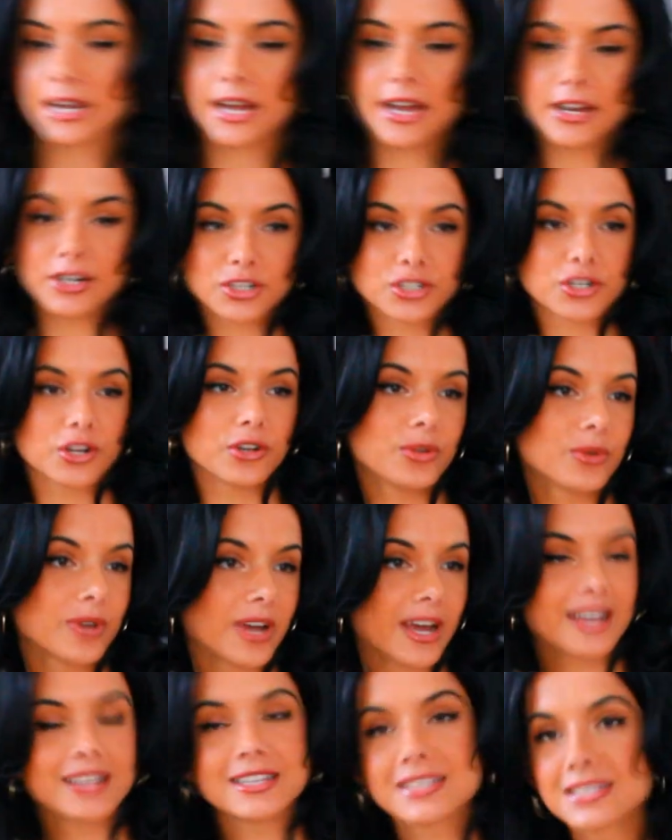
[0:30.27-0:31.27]
kind of show you
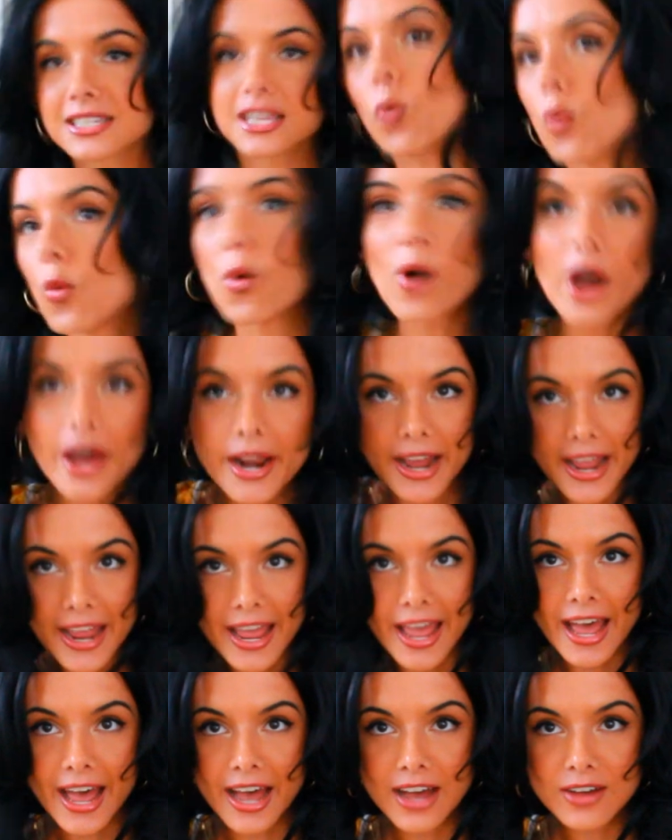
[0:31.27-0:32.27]
guys what I
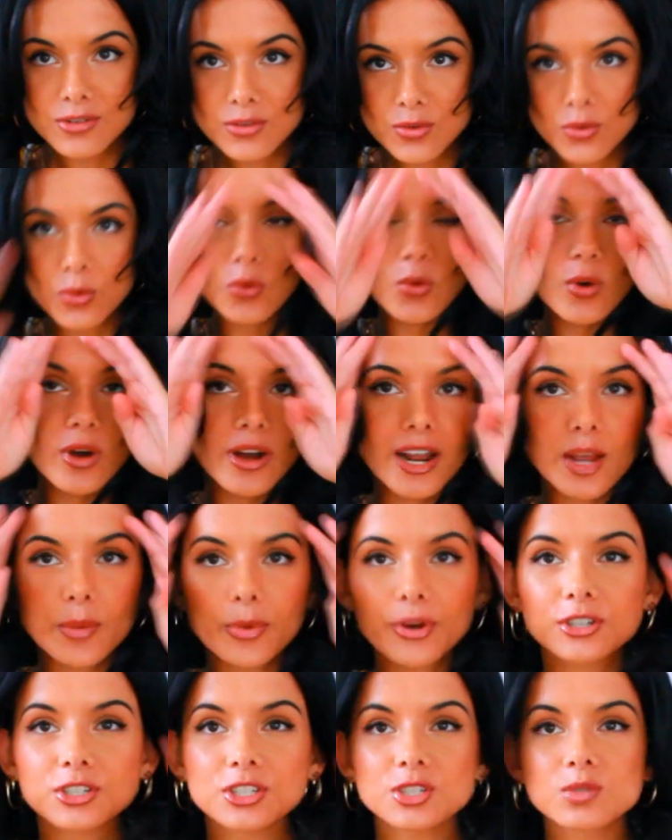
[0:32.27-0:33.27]
have, what I
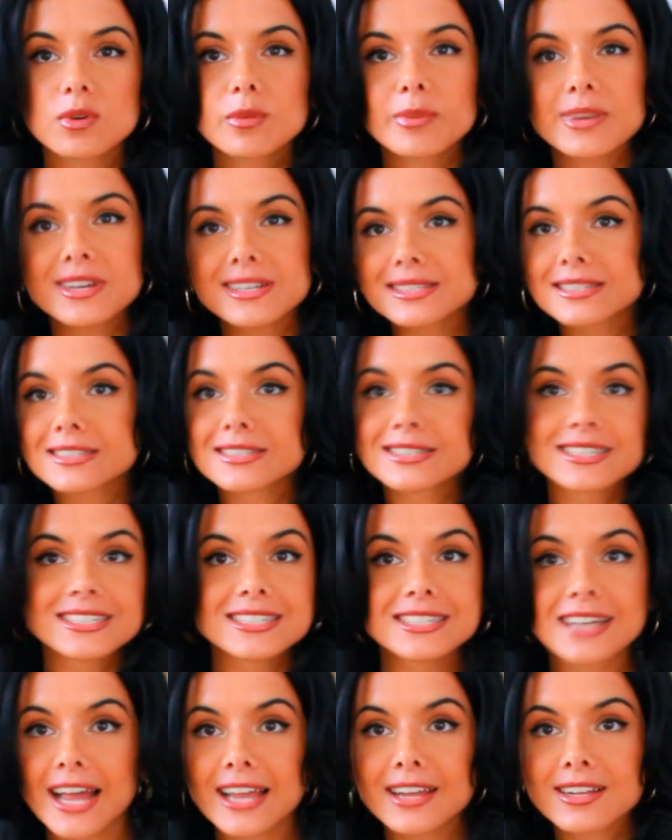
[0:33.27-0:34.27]
purchased, what my
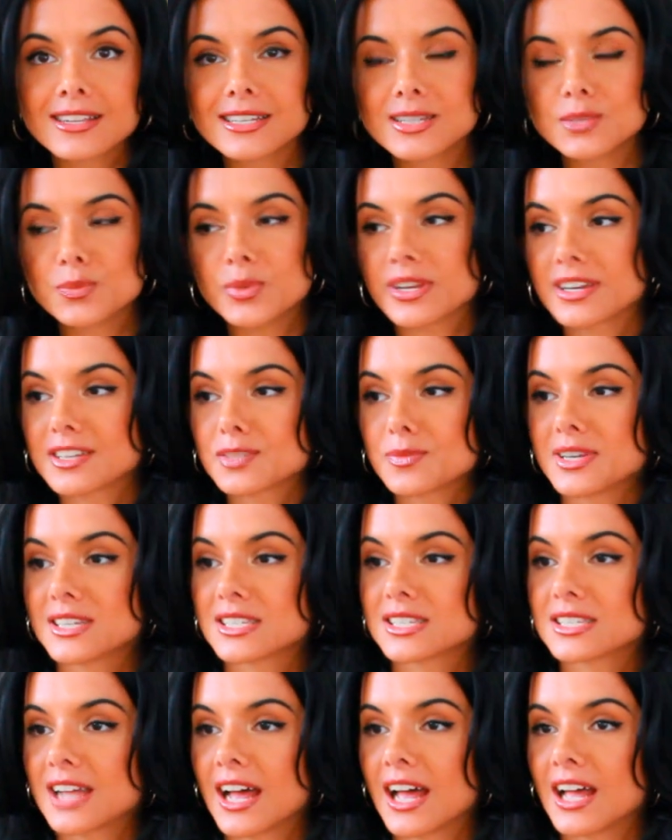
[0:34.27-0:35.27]
style is, because my
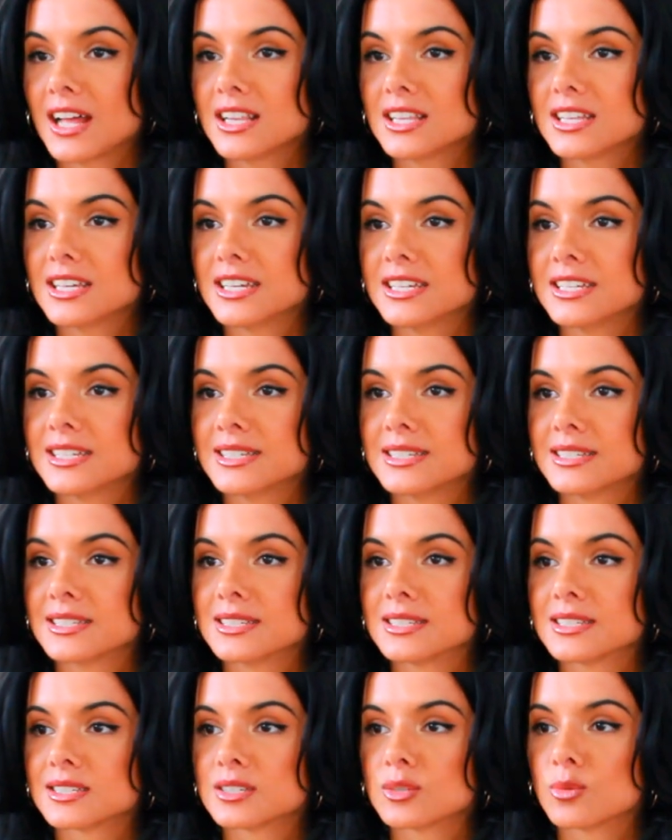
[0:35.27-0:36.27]
style
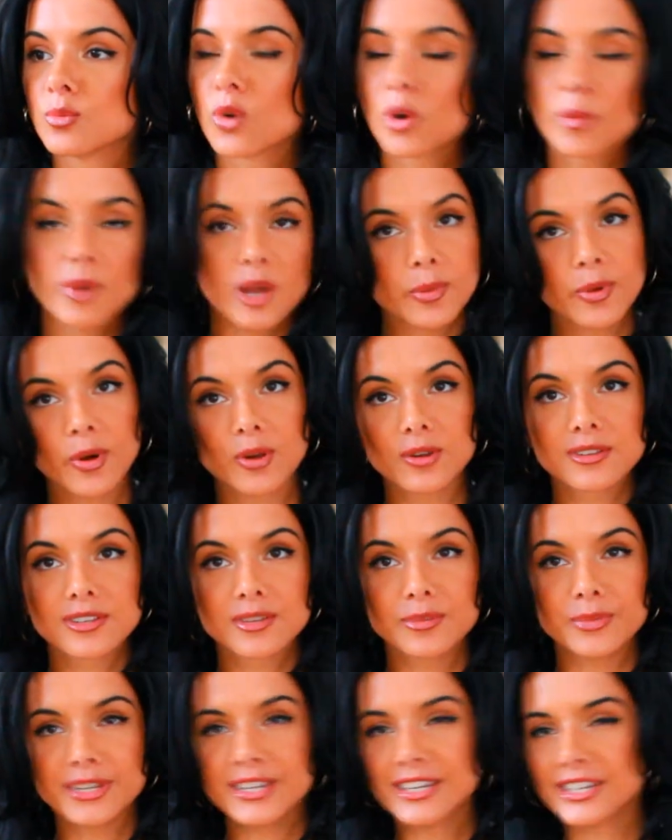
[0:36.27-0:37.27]
is more bipolar
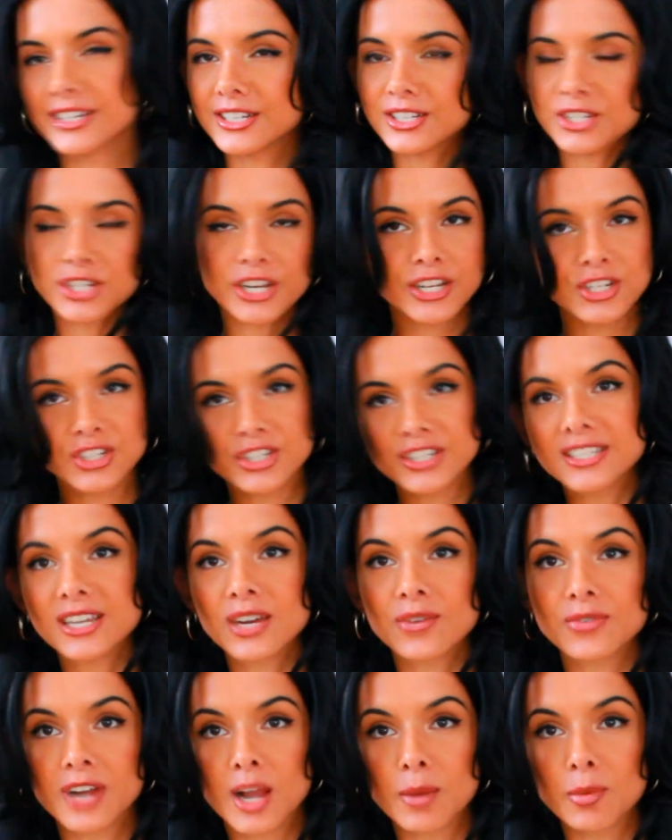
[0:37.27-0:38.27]
than me. It changes
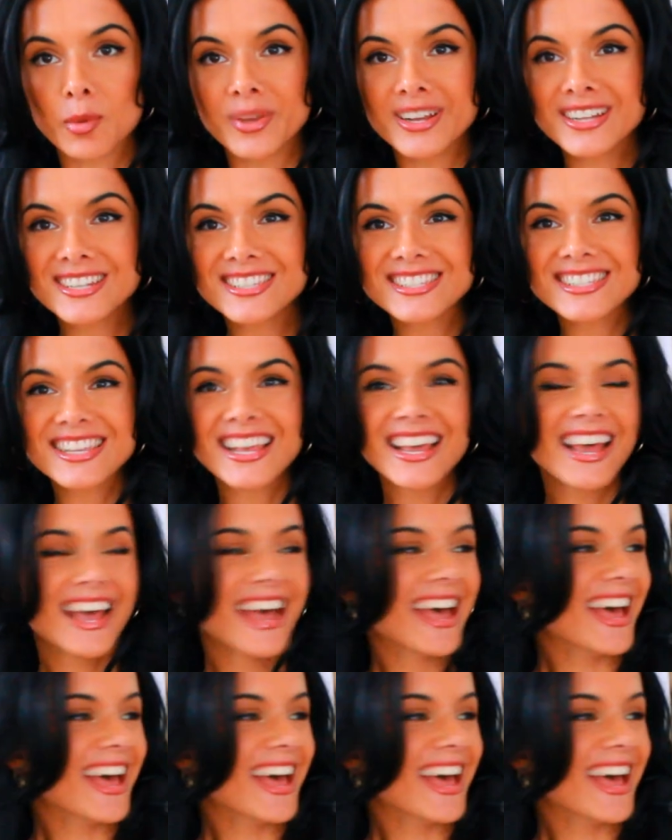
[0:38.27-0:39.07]
every couple minutes.